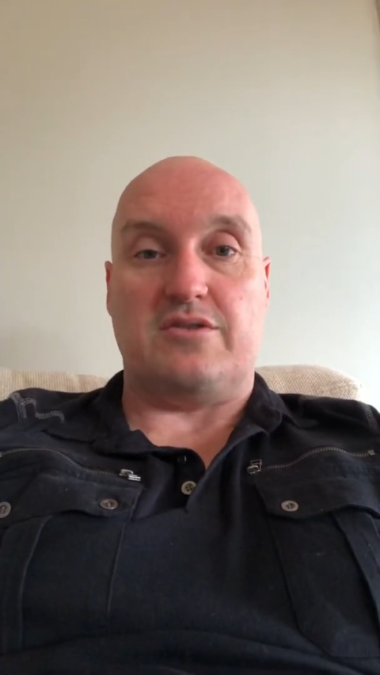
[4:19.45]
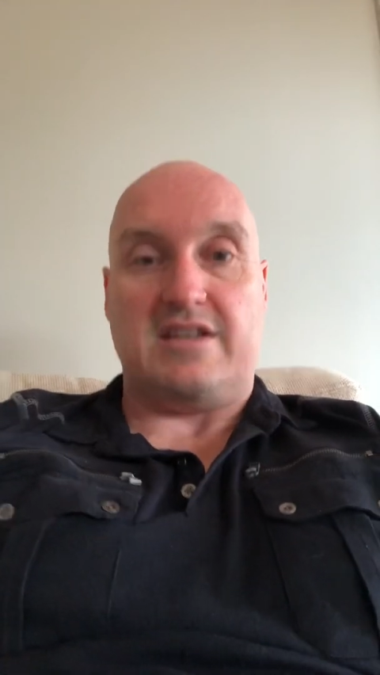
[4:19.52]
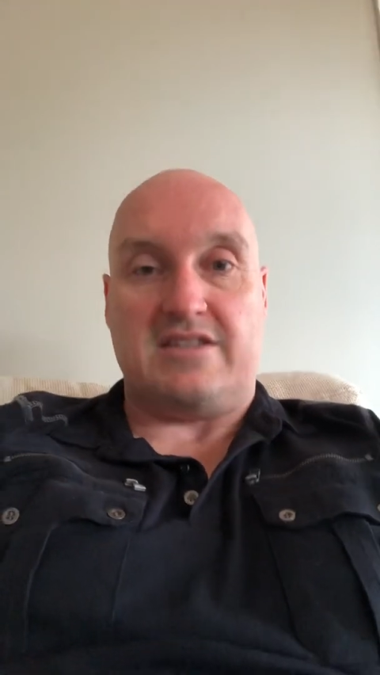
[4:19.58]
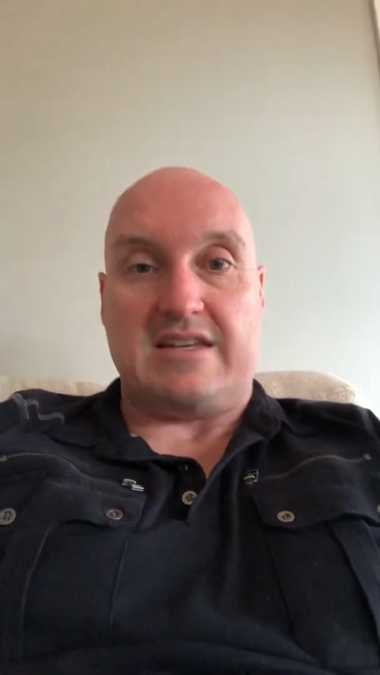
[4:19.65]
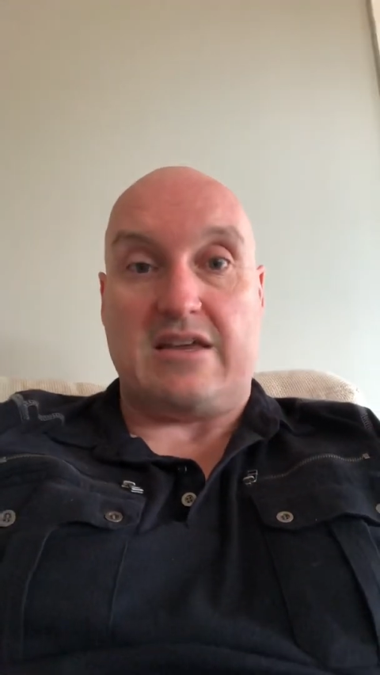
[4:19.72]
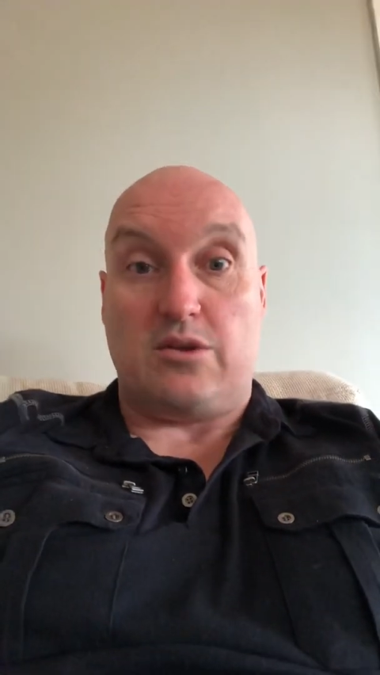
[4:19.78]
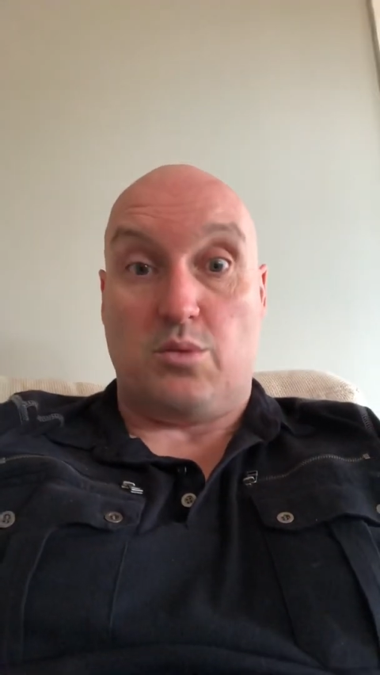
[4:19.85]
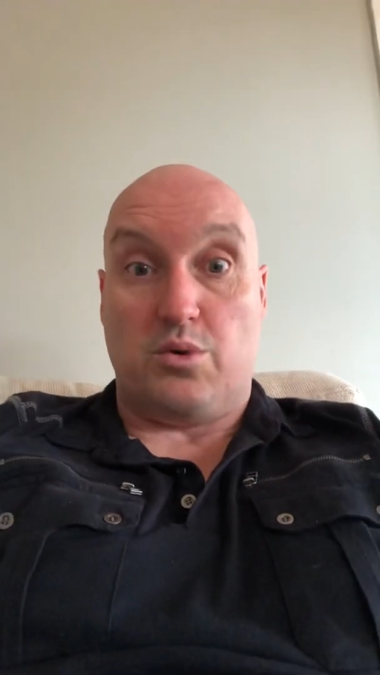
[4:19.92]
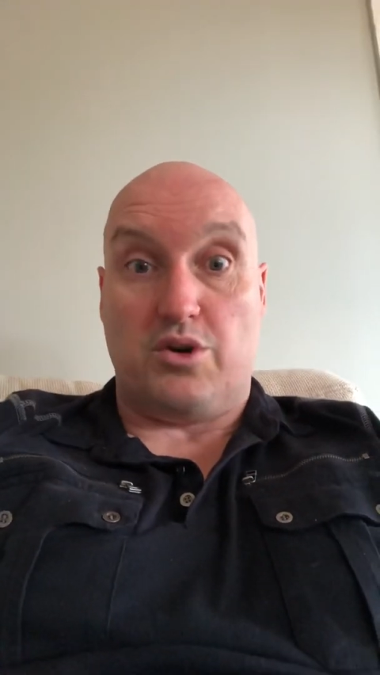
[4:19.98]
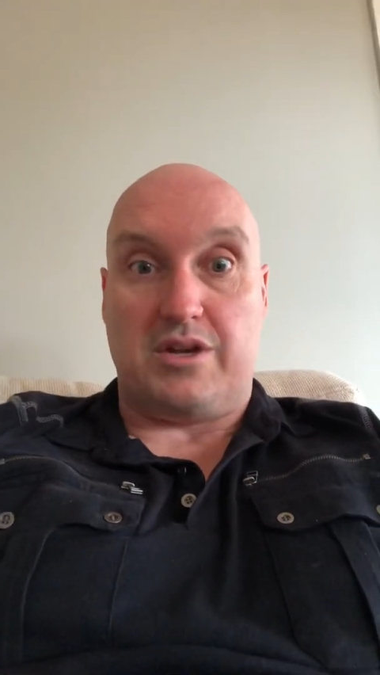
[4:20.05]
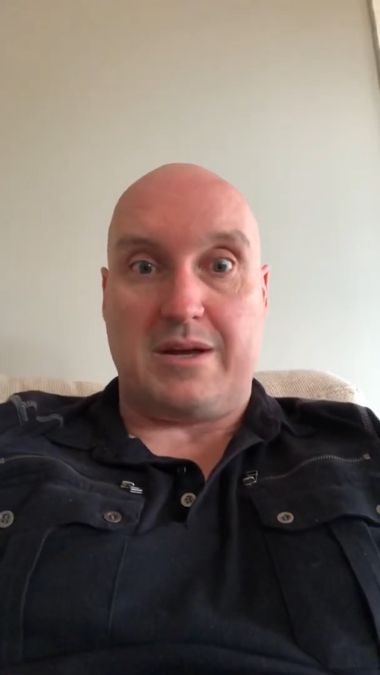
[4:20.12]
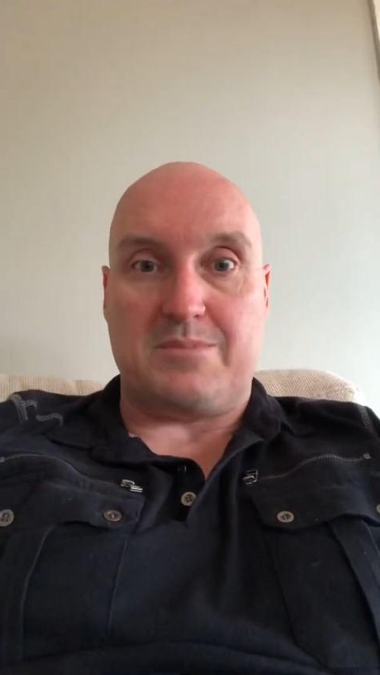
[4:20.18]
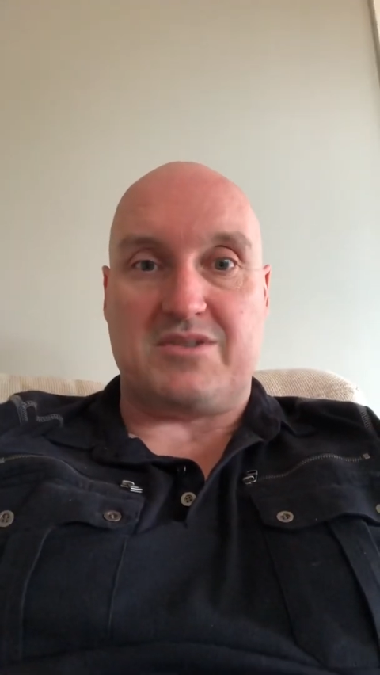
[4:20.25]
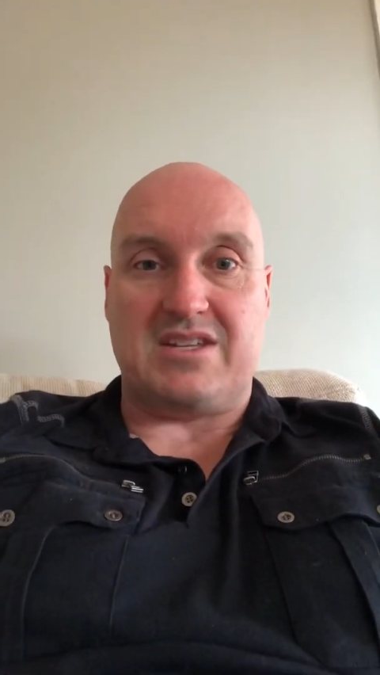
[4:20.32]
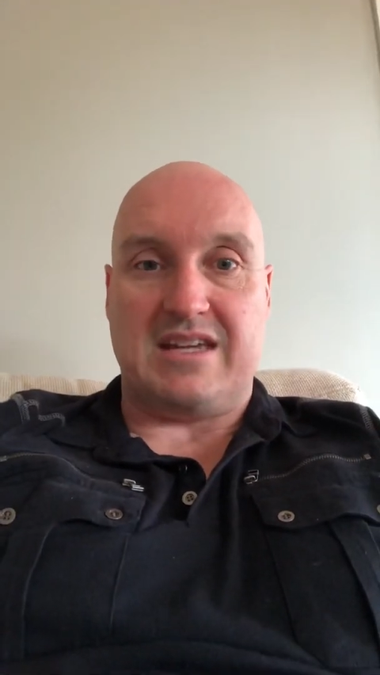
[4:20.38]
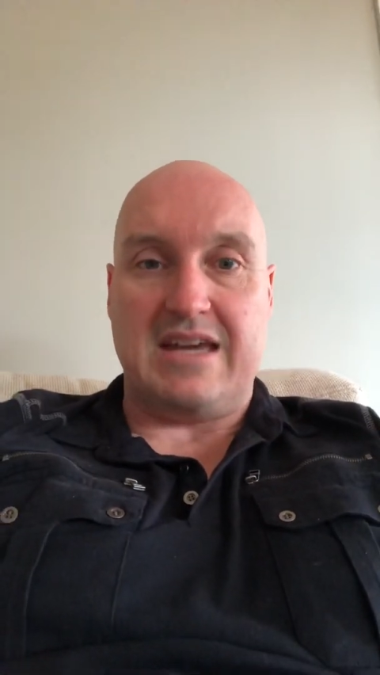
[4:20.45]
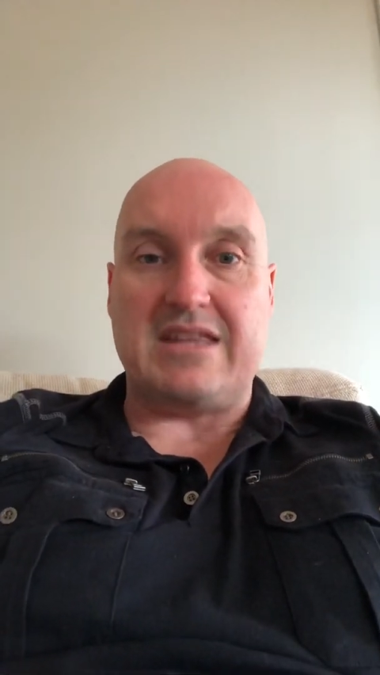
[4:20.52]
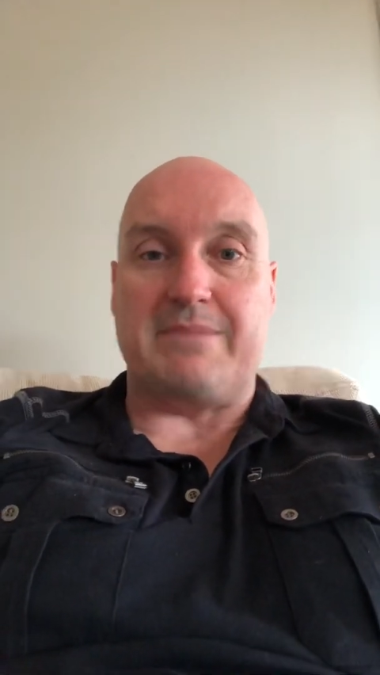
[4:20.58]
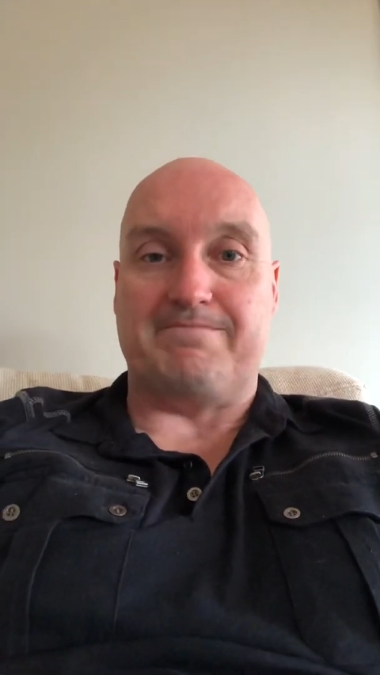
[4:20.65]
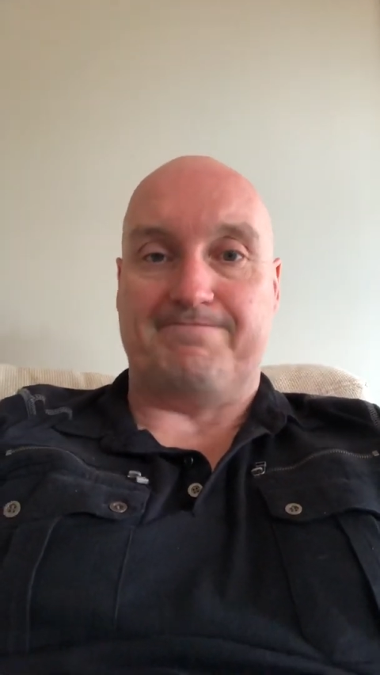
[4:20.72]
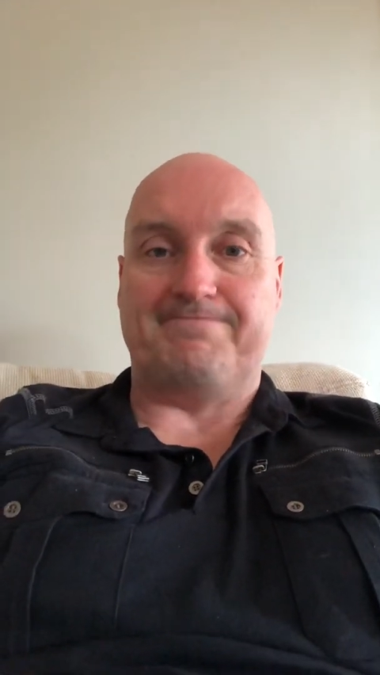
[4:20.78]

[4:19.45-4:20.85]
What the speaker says: That's how the word comes together.